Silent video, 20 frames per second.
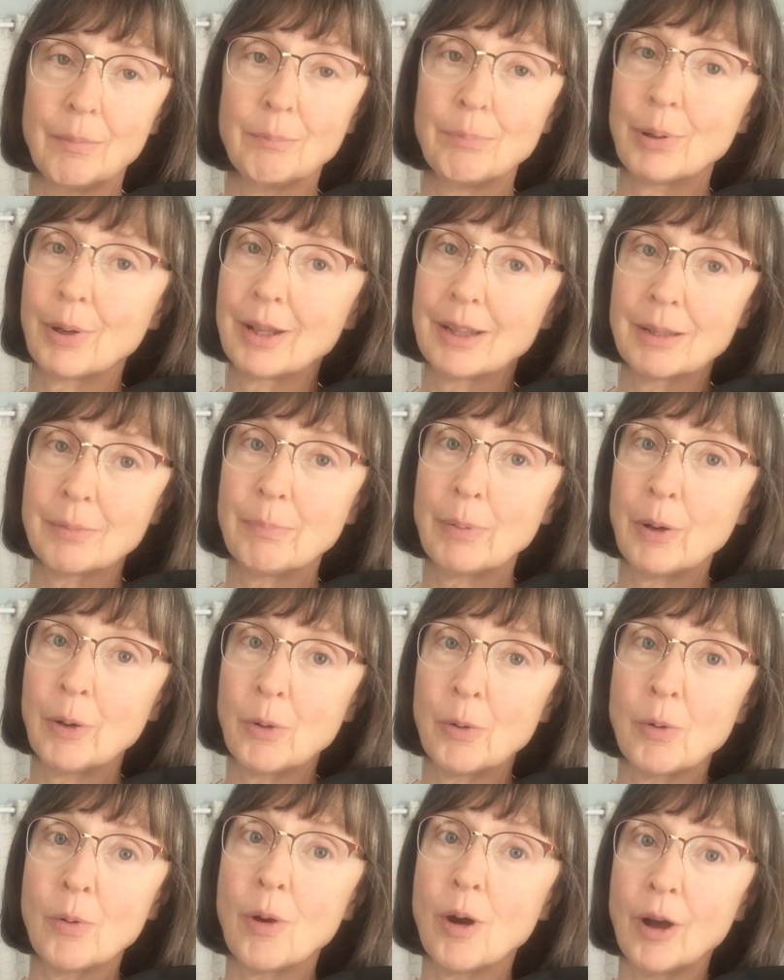putting the
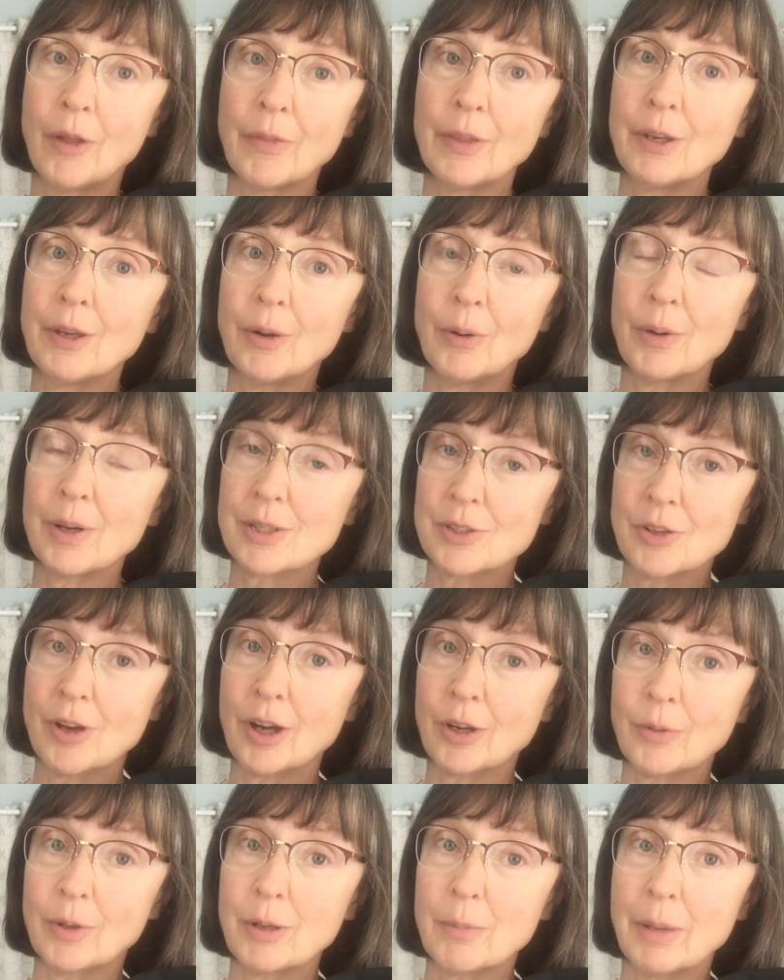bow on the note is
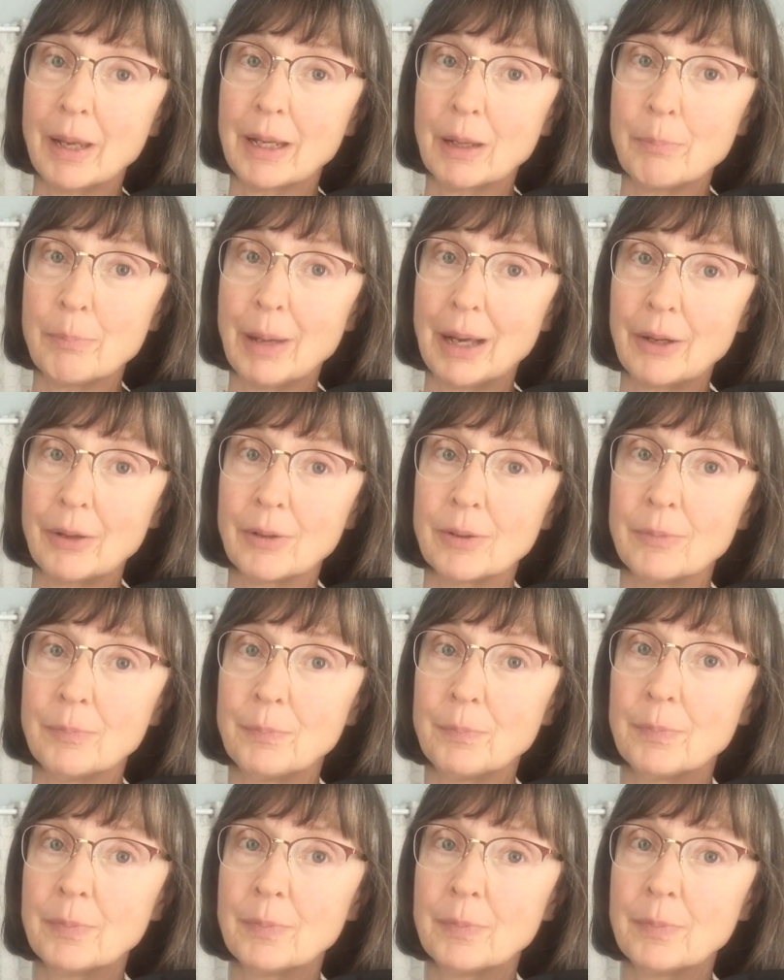not going to make it better.